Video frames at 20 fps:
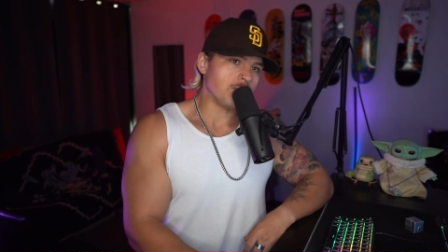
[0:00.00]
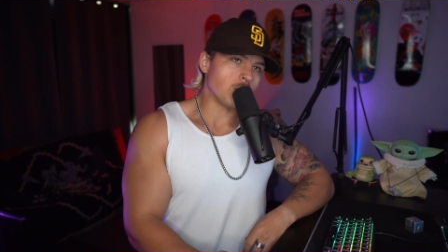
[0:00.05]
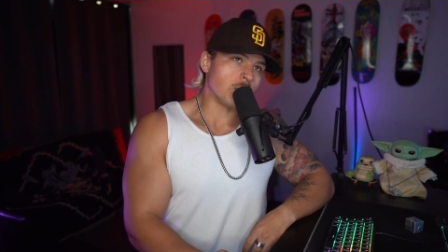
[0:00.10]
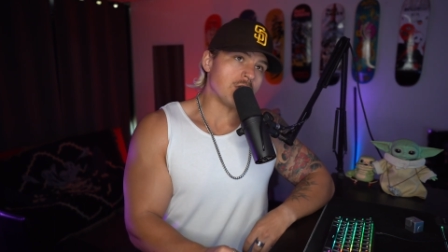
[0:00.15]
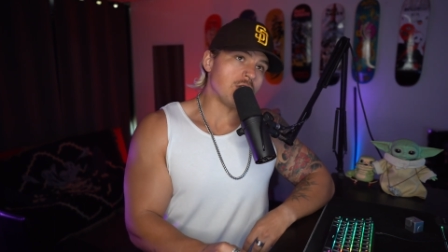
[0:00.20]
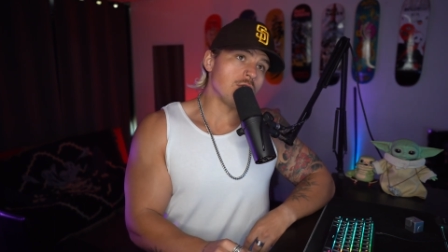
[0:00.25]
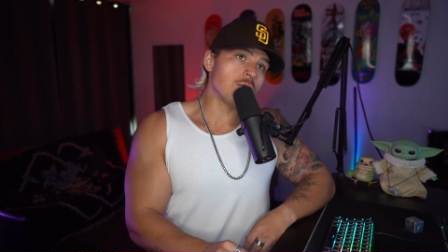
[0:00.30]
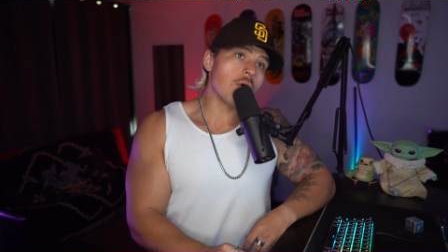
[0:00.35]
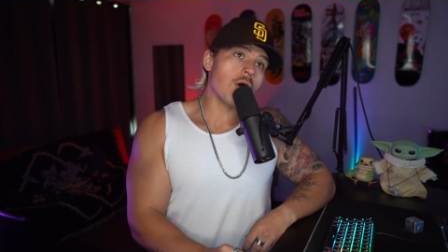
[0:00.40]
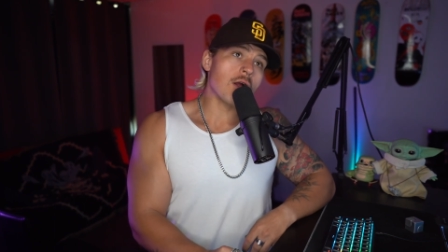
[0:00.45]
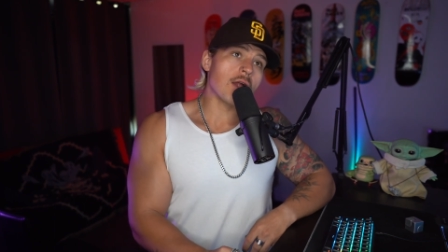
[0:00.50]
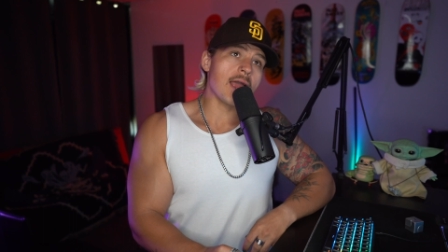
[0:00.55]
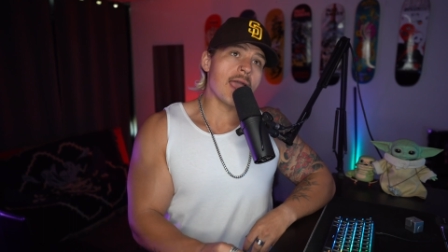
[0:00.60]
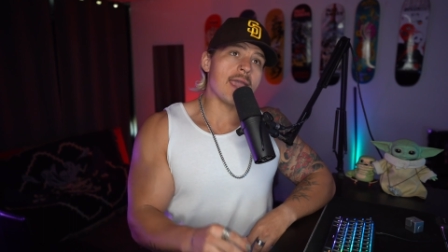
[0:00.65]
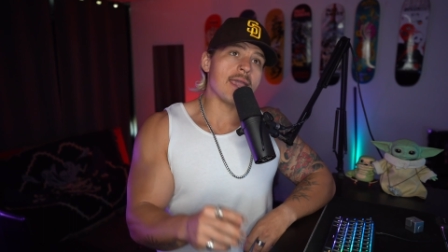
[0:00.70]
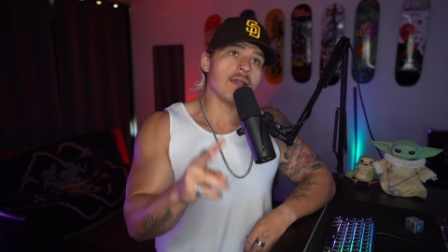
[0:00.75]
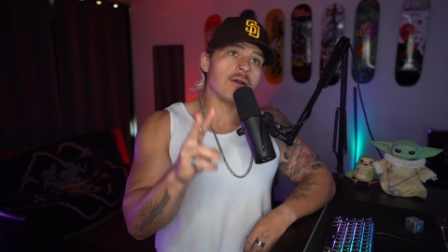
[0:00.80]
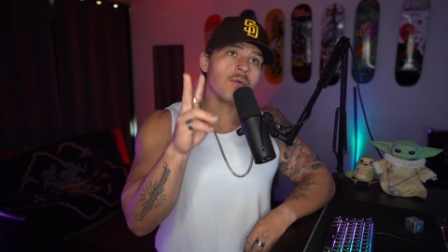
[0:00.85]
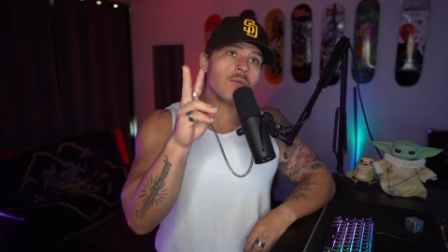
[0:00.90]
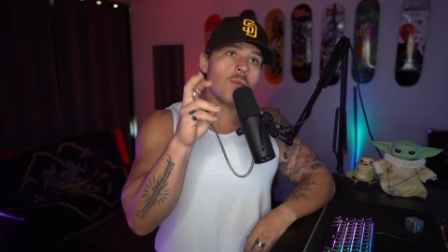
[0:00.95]
When you are
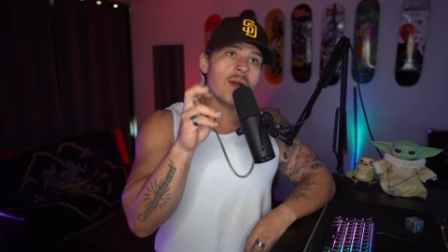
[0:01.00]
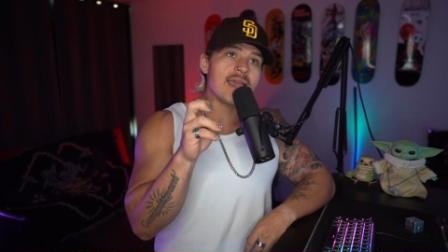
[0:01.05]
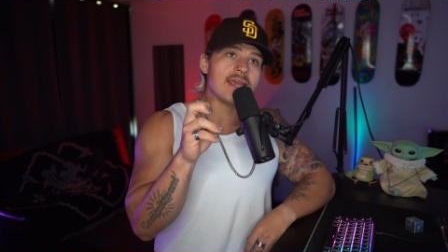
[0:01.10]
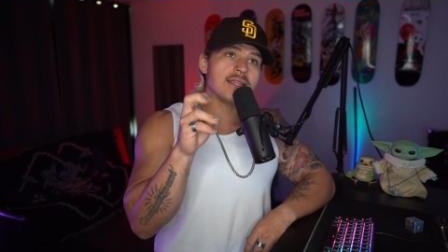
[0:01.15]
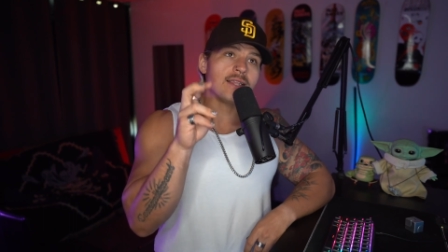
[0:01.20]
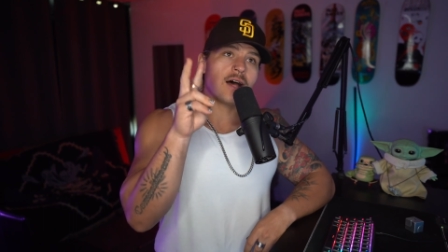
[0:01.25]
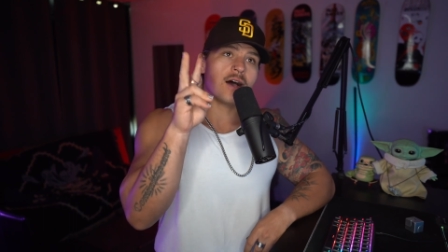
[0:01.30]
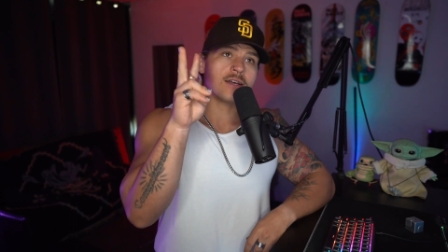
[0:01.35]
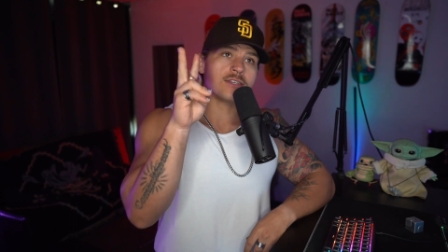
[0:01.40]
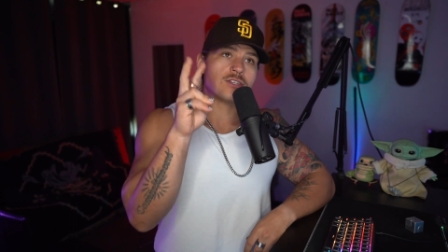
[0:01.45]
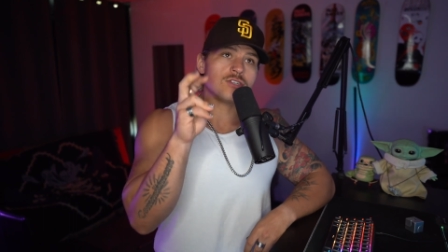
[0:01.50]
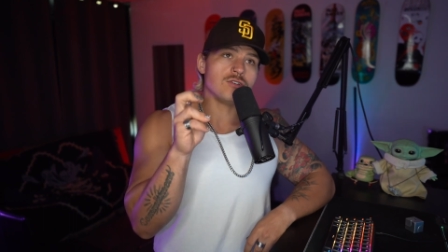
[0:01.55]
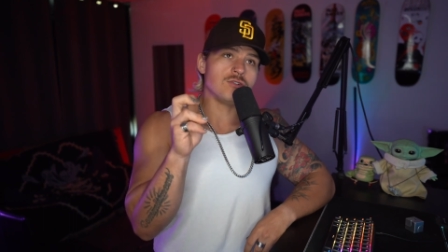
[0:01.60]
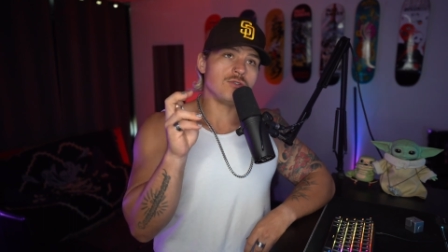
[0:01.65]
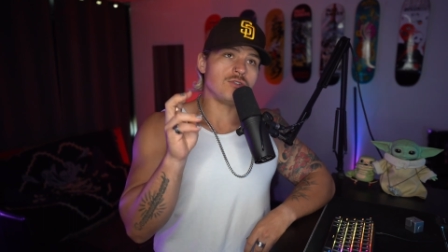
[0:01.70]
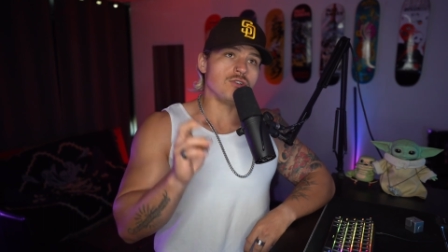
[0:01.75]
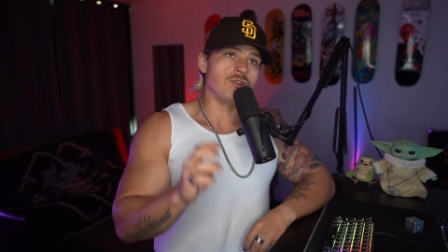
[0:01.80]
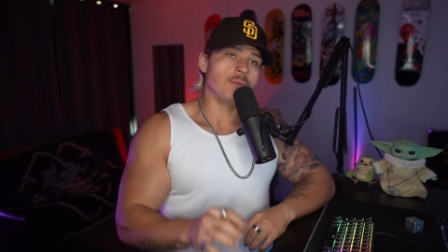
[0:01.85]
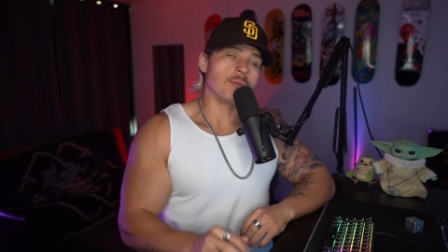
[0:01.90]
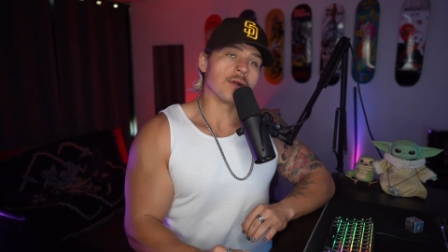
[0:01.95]
a weight loss
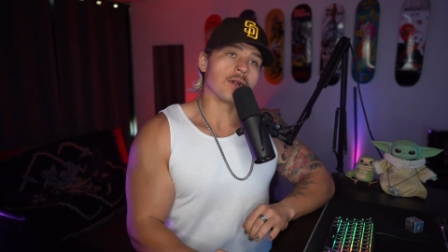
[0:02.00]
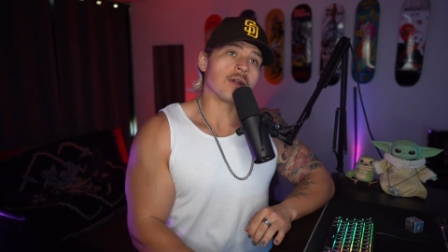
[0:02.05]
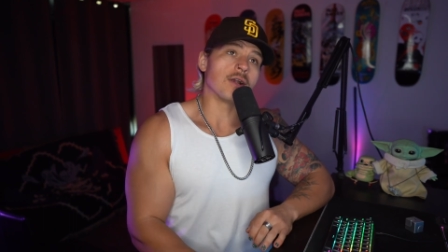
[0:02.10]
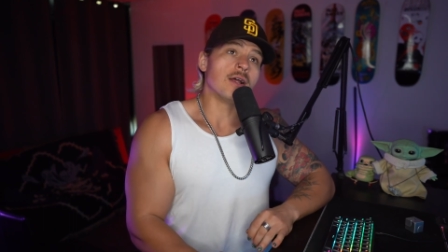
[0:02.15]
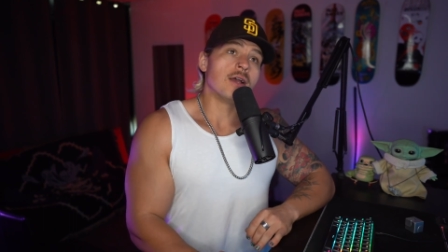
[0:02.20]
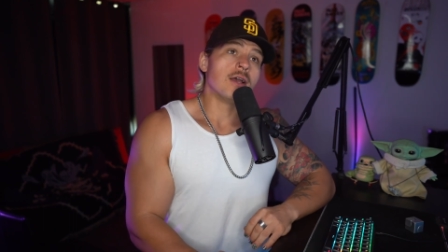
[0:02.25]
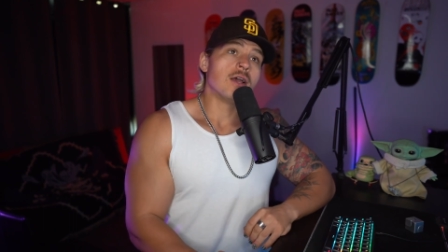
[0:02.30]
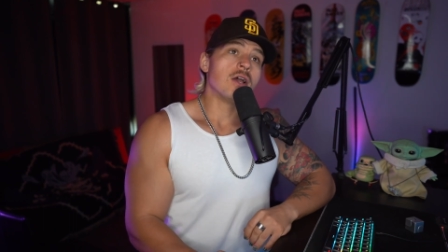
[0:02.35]
YouTuber,